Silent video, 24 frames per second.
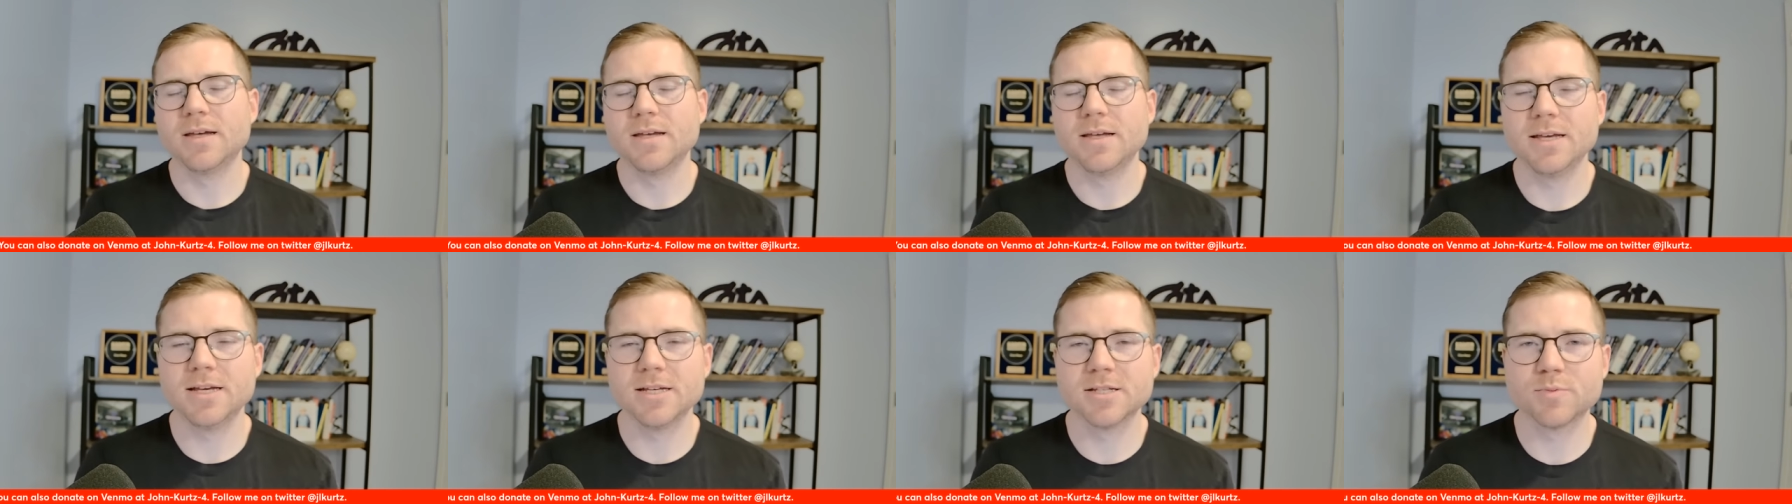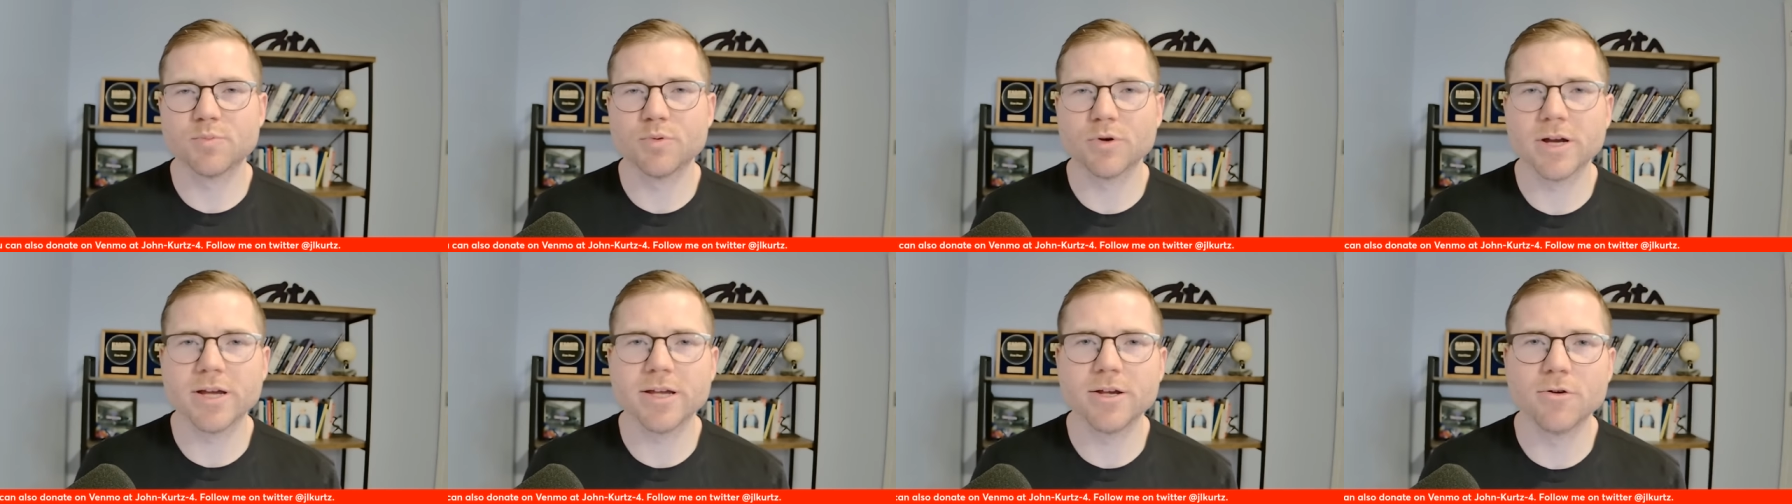is
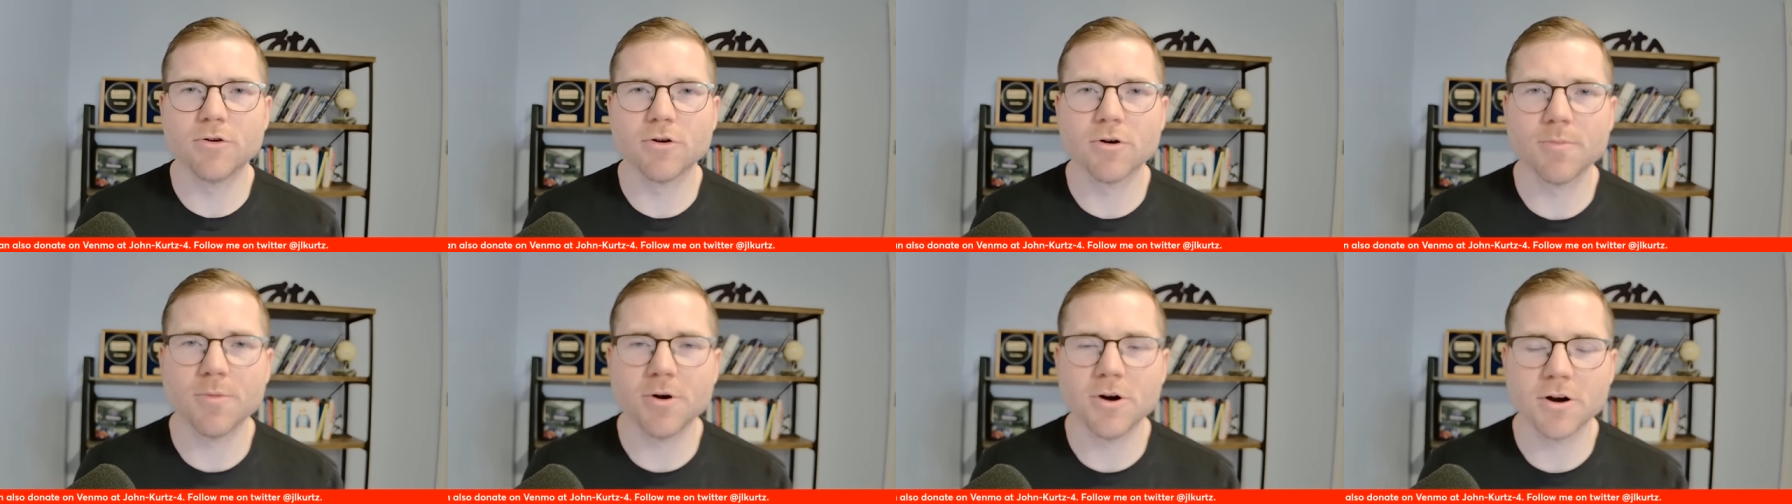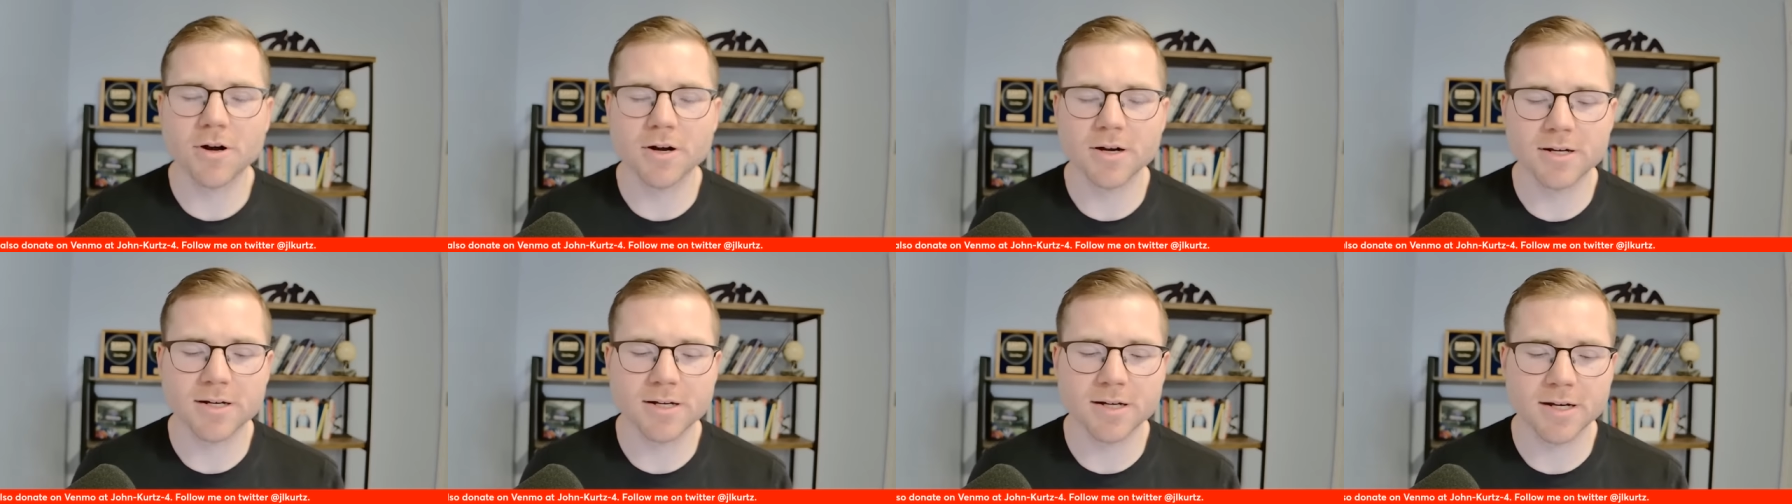Brett
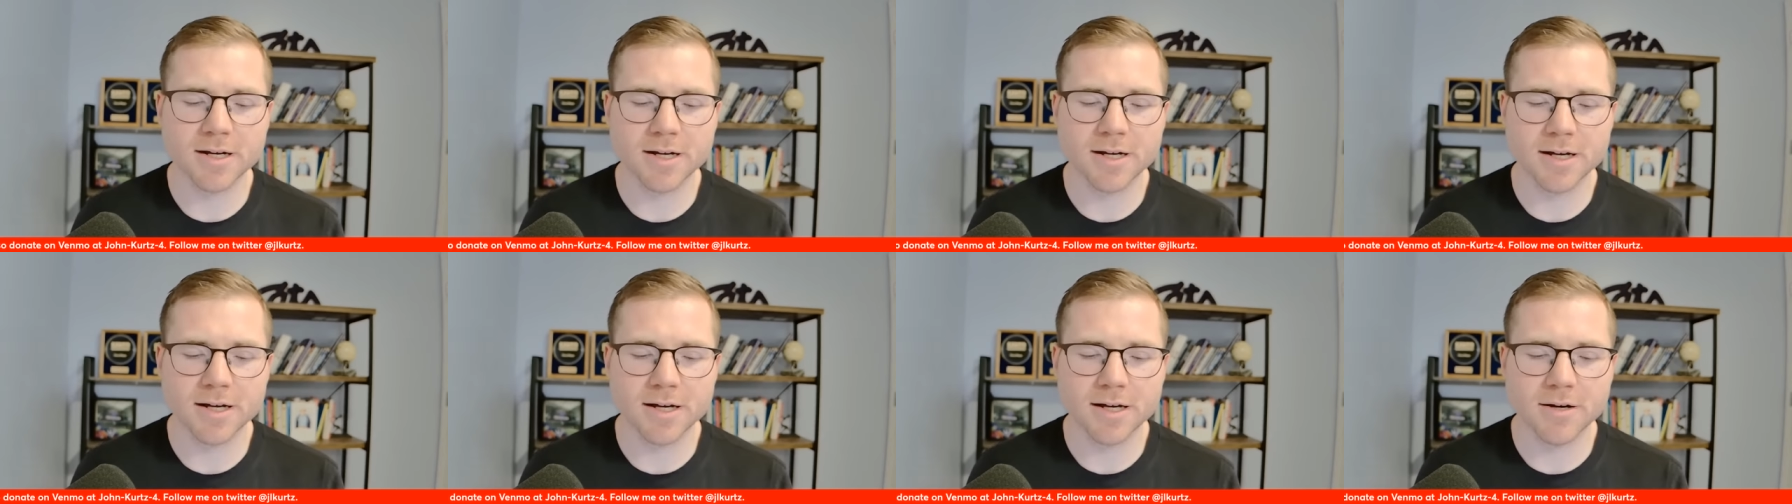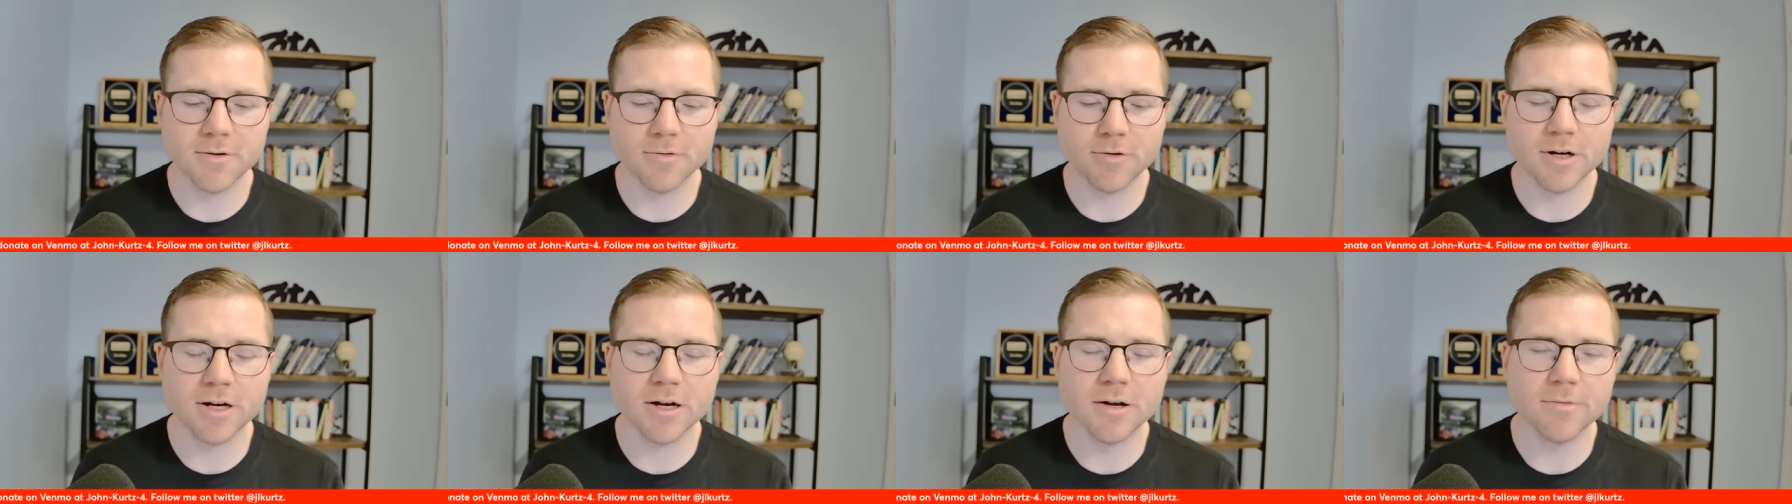Yormark,
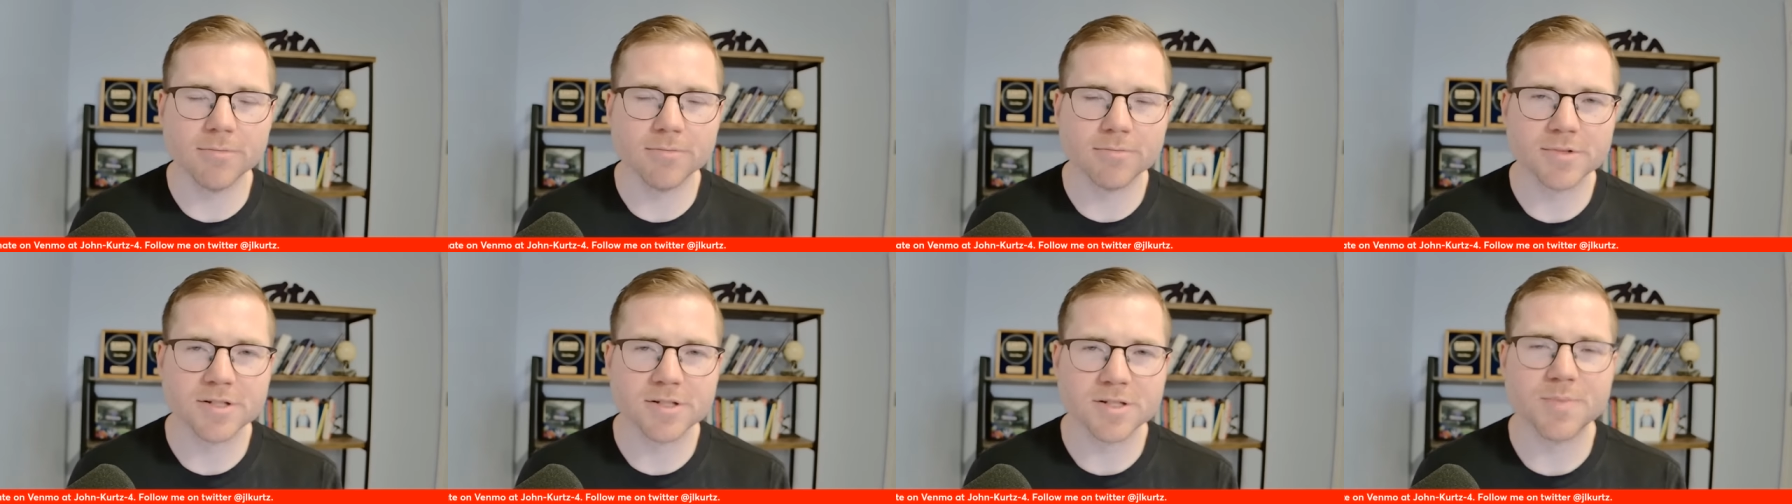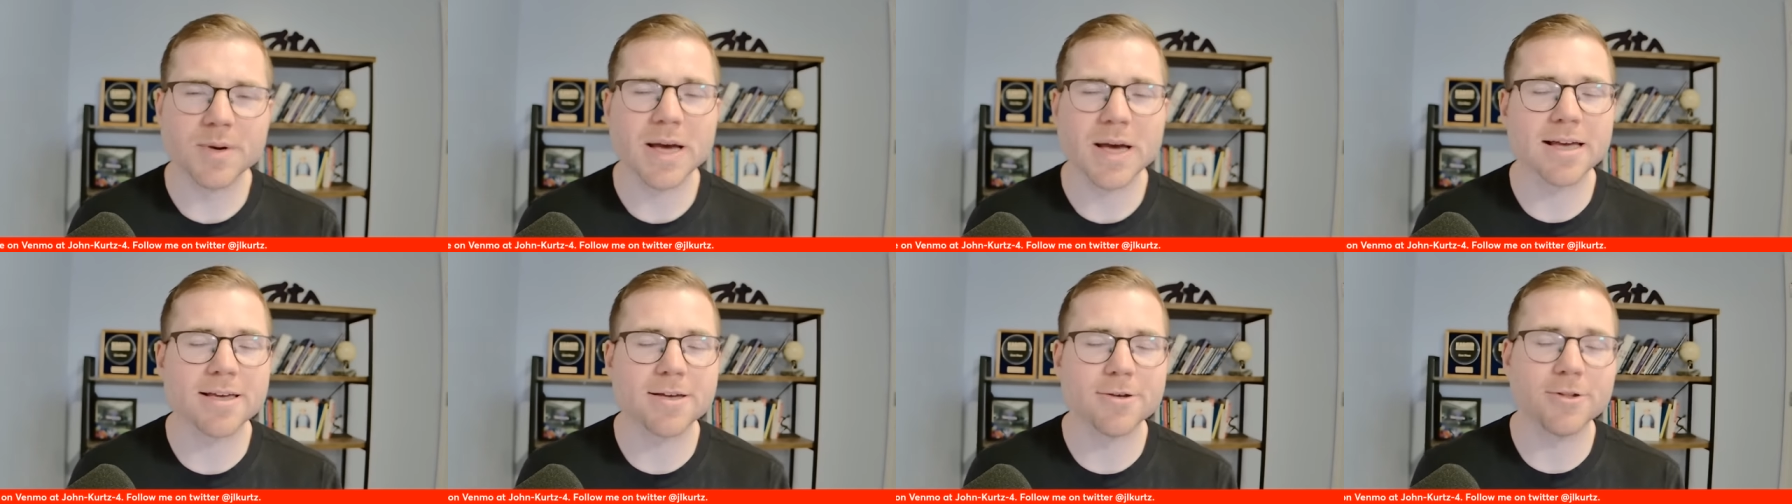
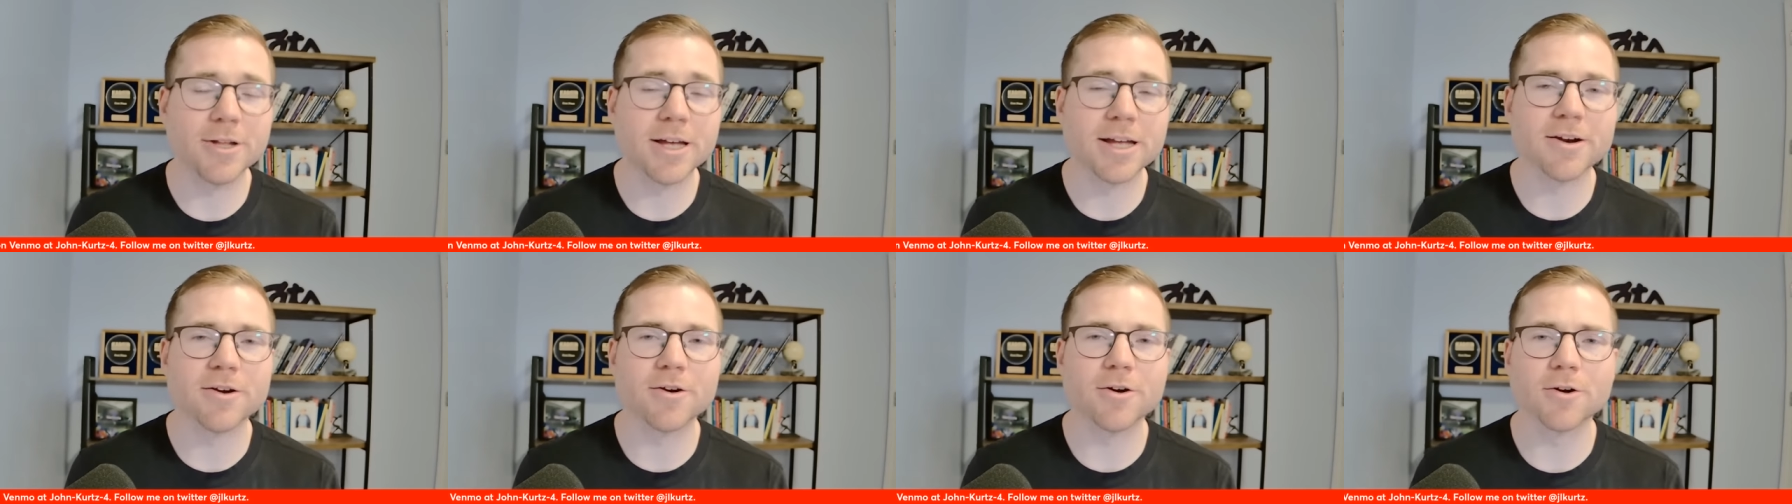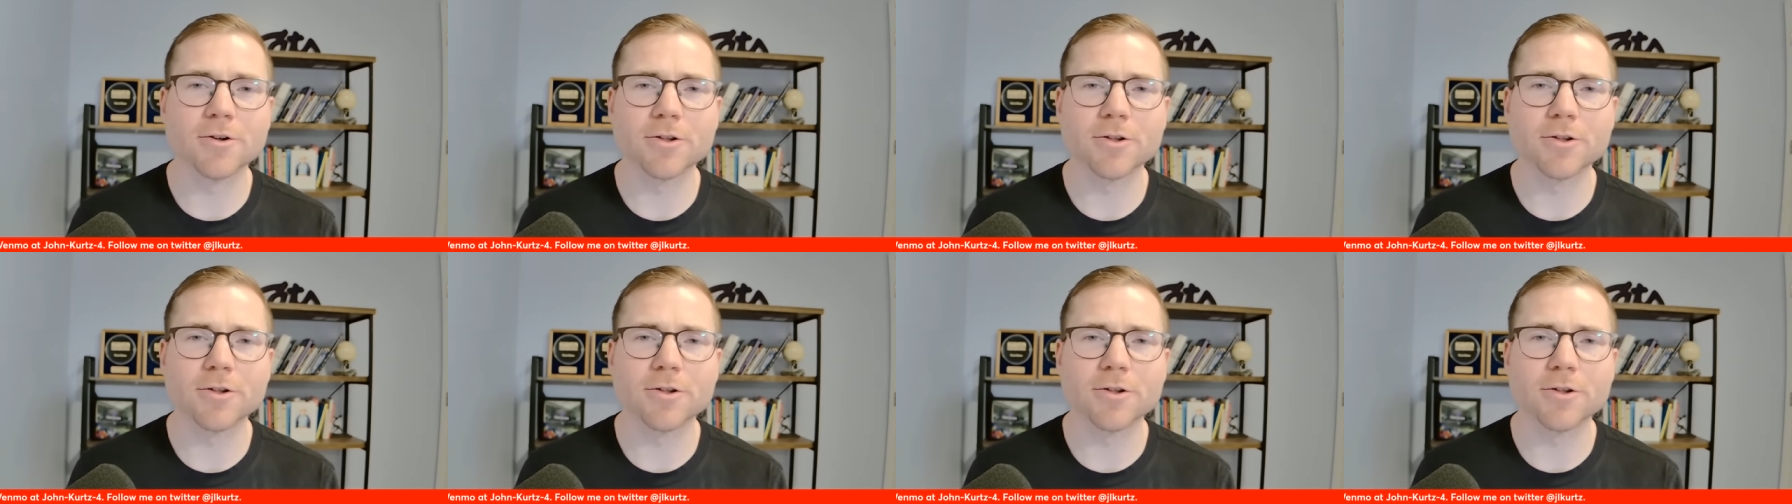speculated